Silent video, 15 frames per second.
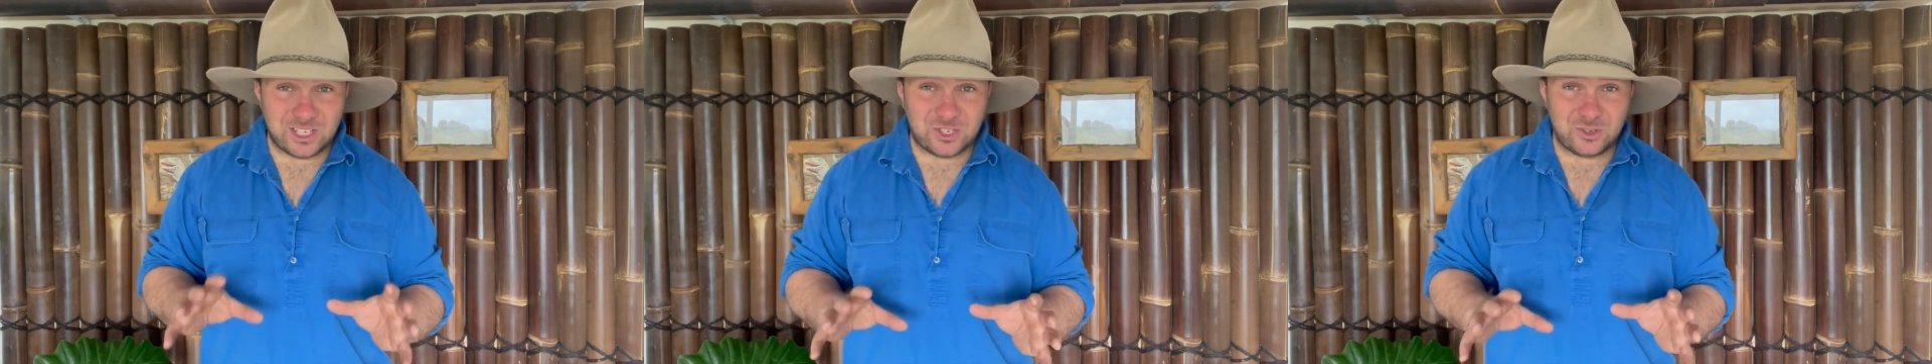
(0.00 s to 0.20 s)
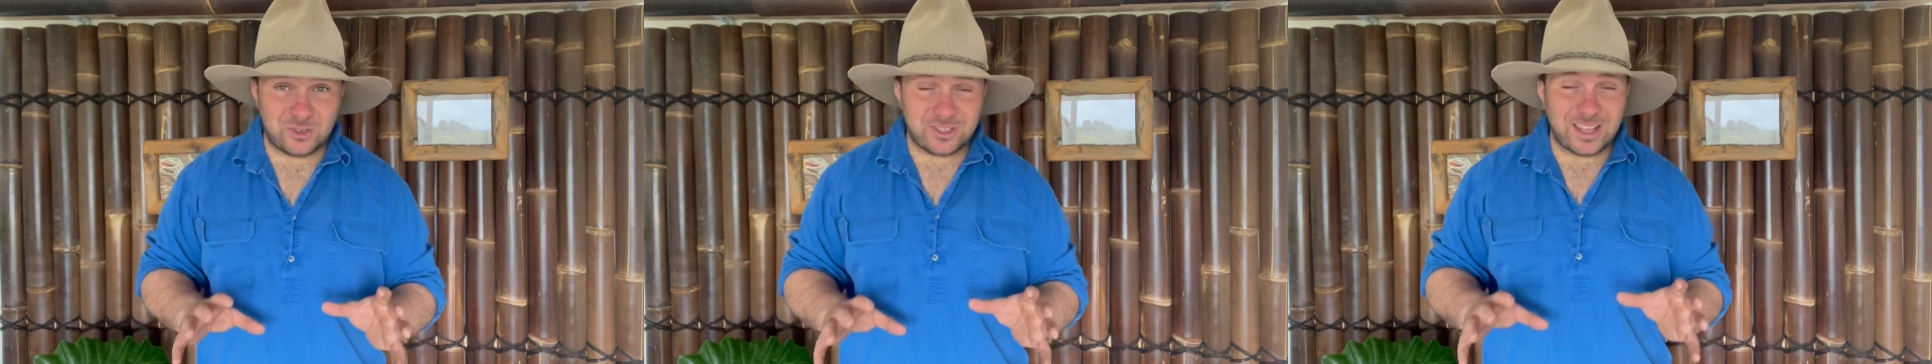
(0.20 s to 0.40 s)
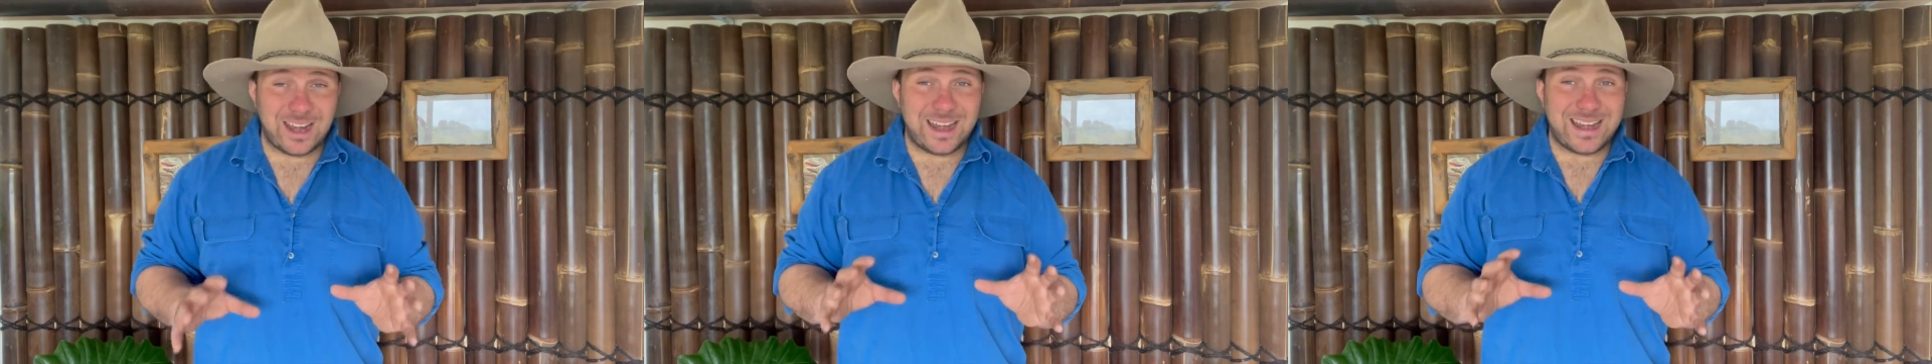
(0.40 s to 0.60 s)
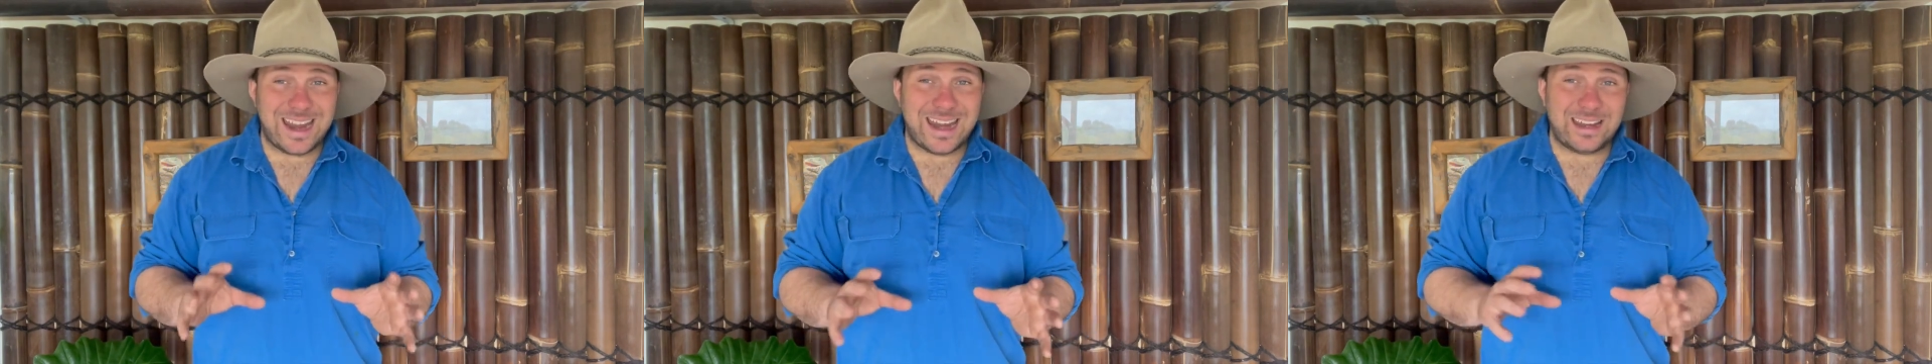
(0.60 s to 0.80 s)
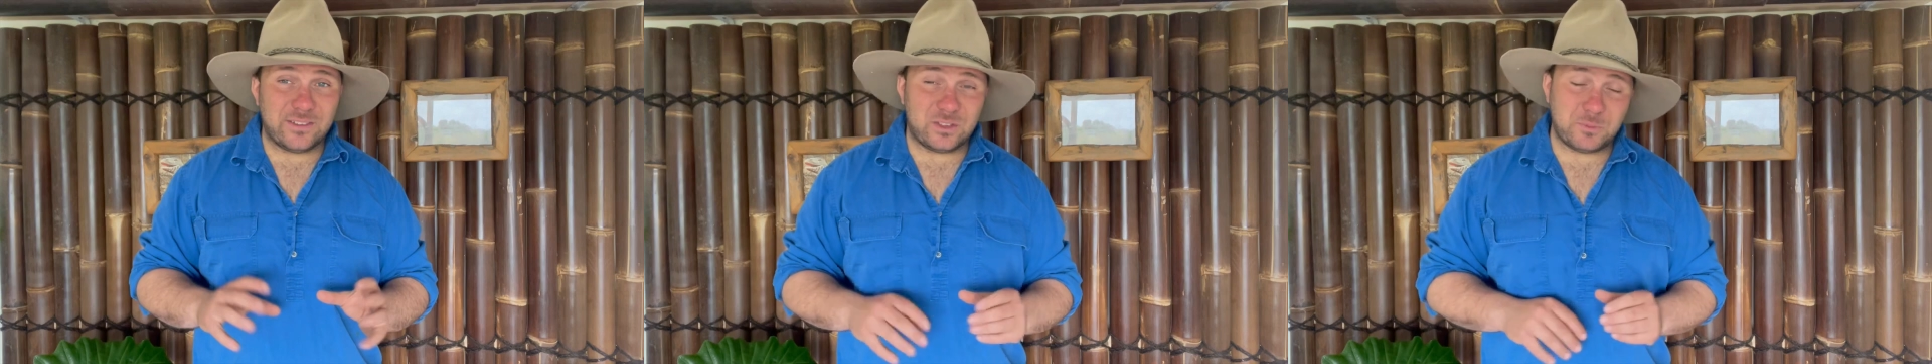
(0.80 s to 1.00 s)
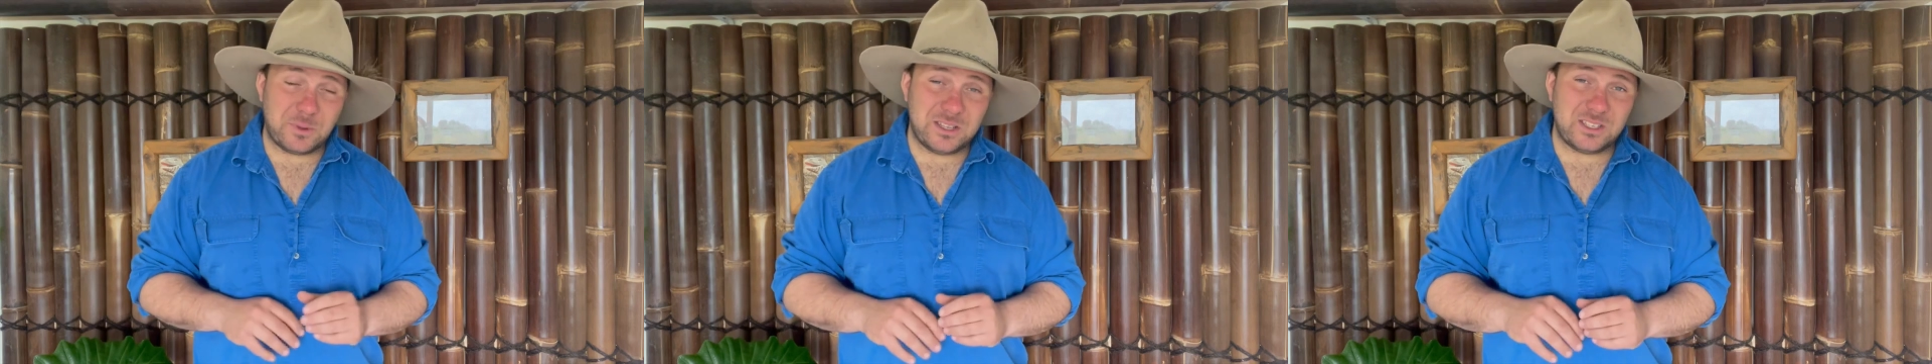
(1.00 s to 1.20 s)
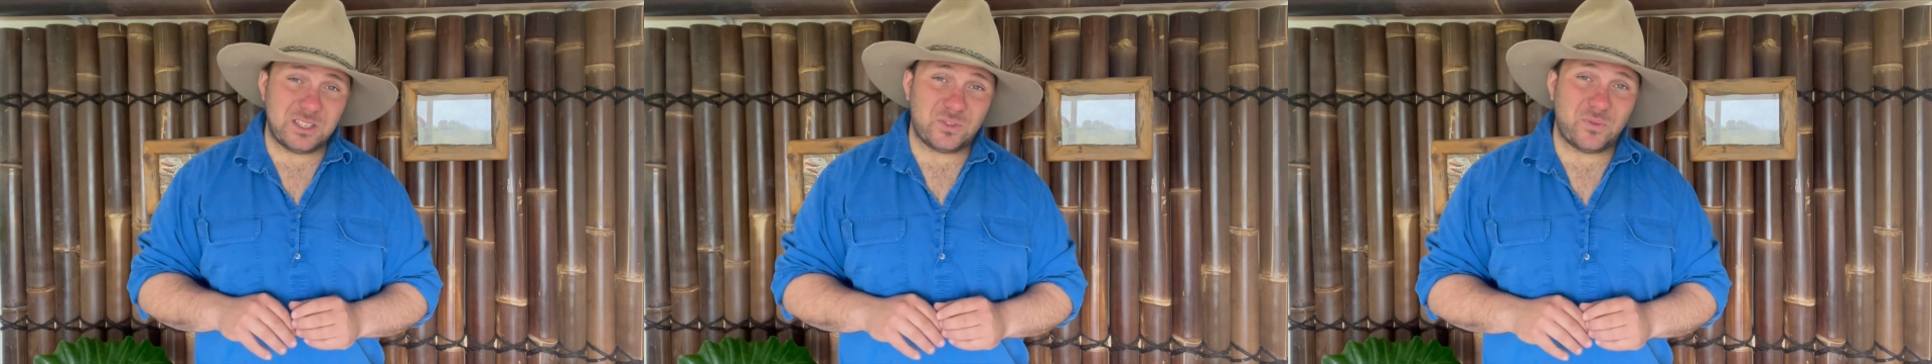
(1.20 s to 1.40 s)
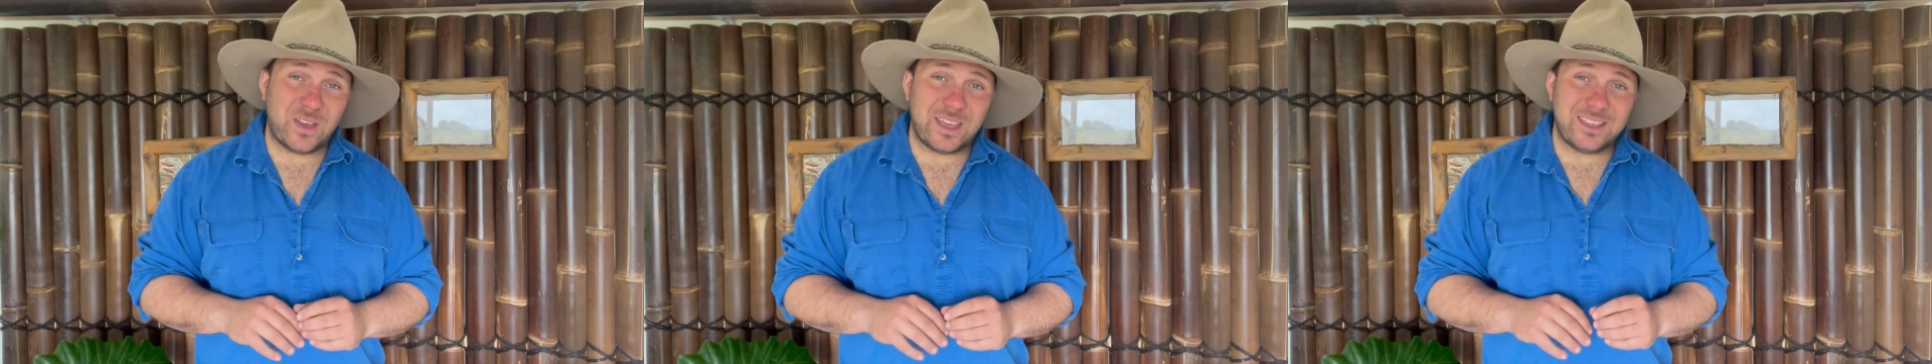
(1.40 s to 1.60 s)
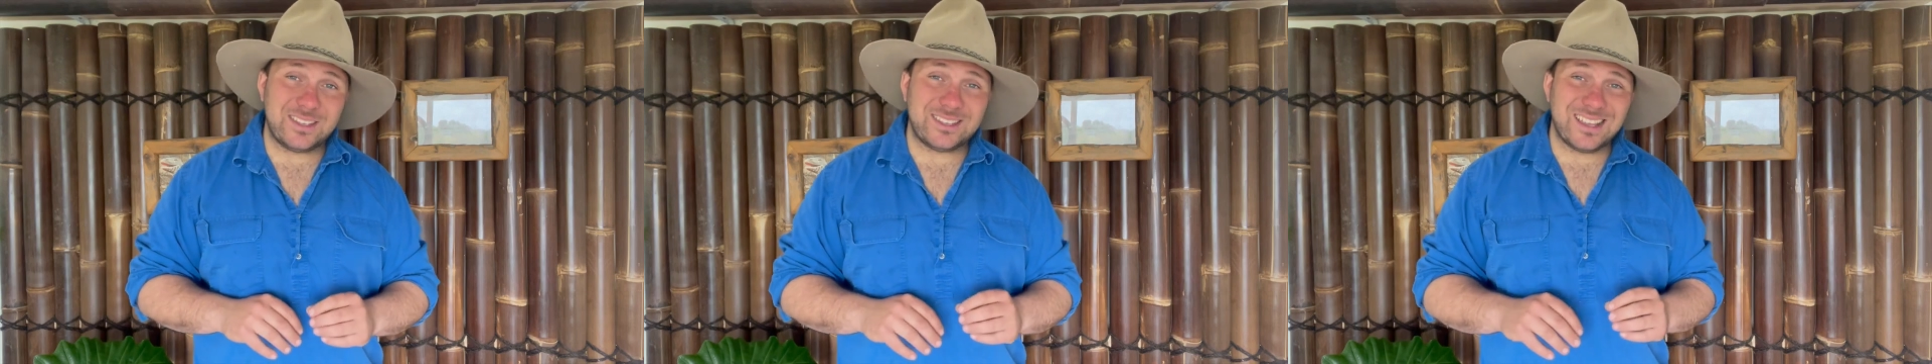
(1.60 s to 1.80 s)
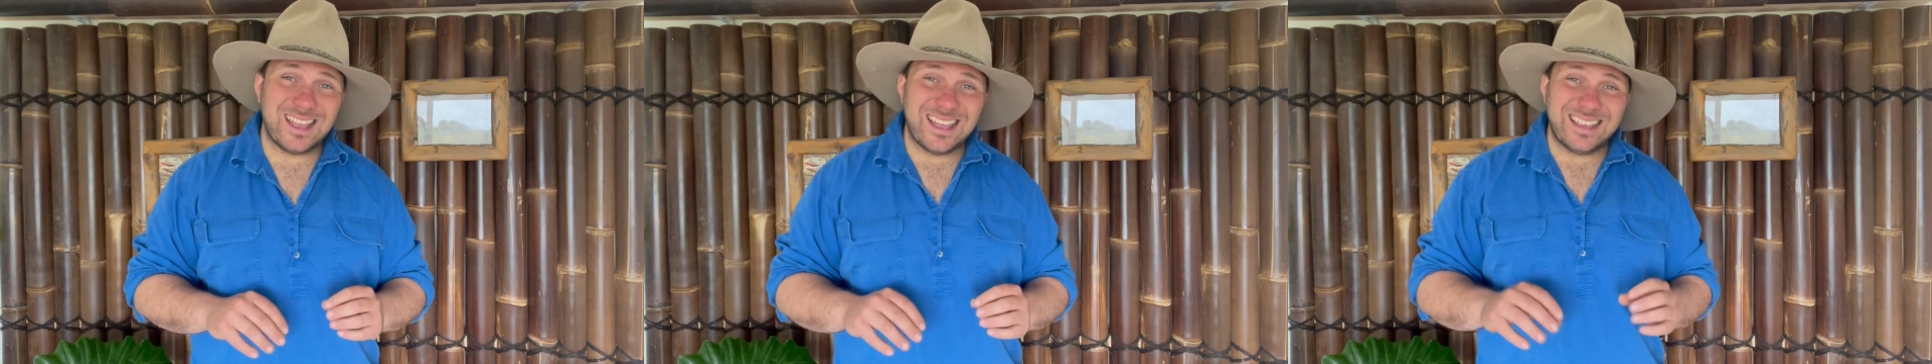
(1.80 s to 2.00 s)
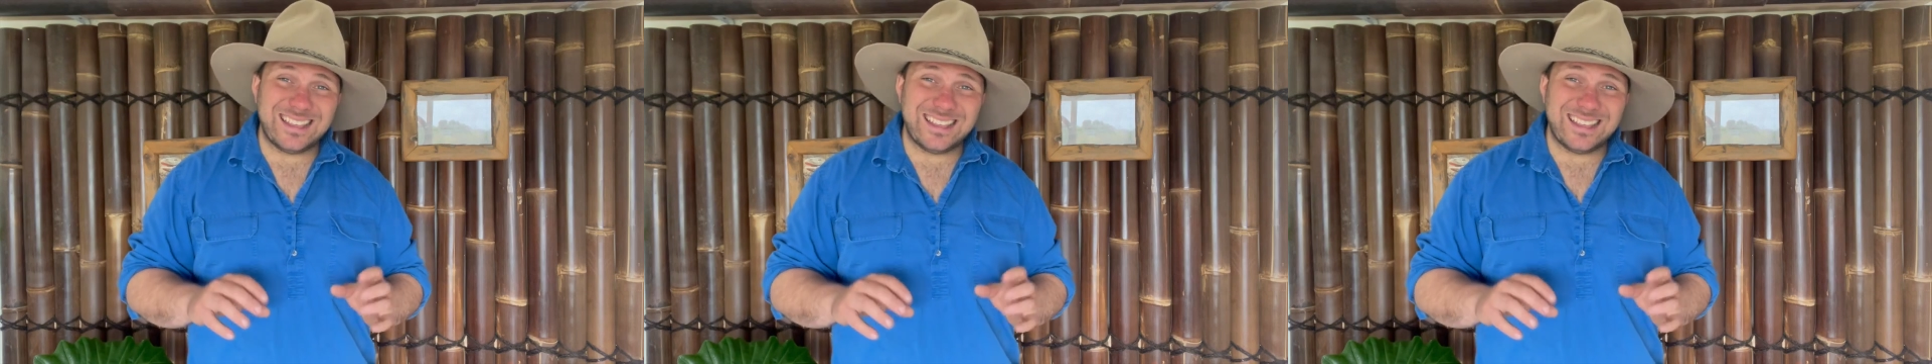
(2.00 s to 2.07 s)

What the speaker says: issues that our native species face